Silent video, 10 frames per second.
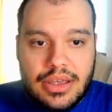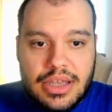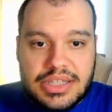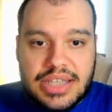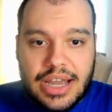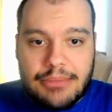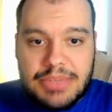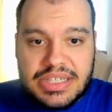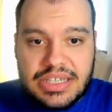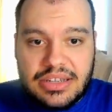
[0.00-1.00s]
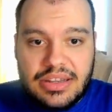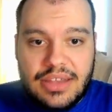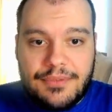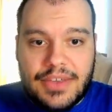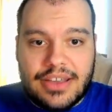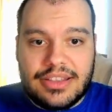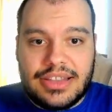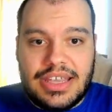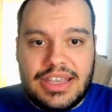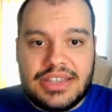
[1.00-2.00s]
it's gonna be
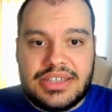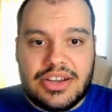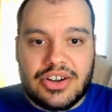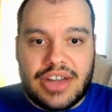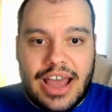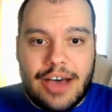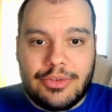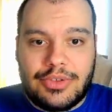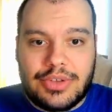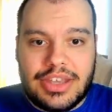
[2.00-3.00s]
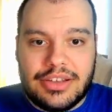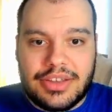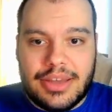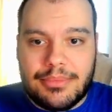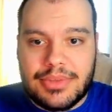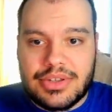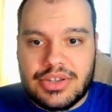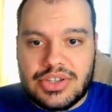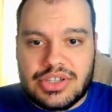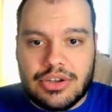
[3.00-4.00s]
significantly easier now to kill them.
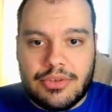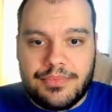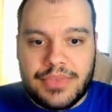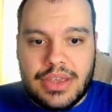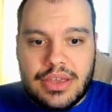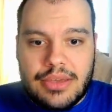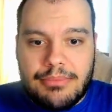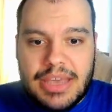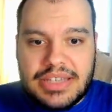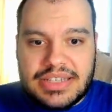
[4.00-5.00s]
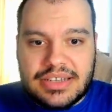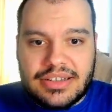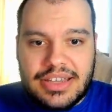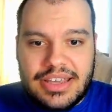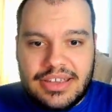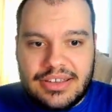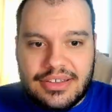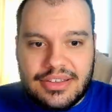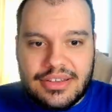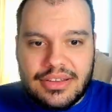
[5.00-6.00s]
So basically
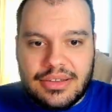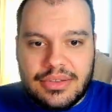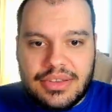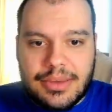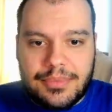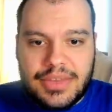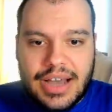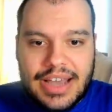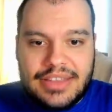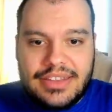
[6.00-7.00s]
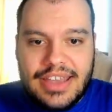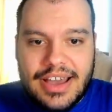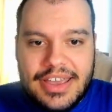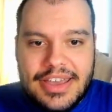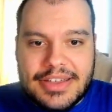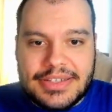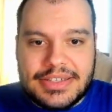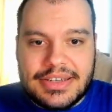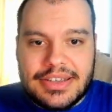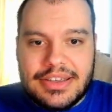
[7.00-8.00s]
the idea
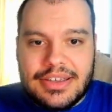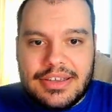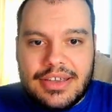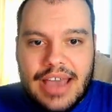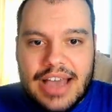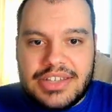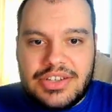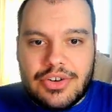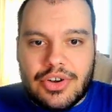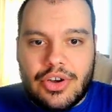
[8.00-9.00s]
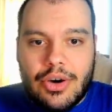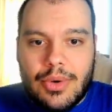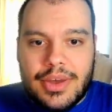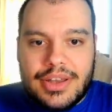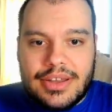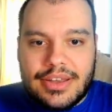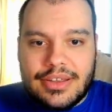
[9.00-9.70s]
is, as you're going,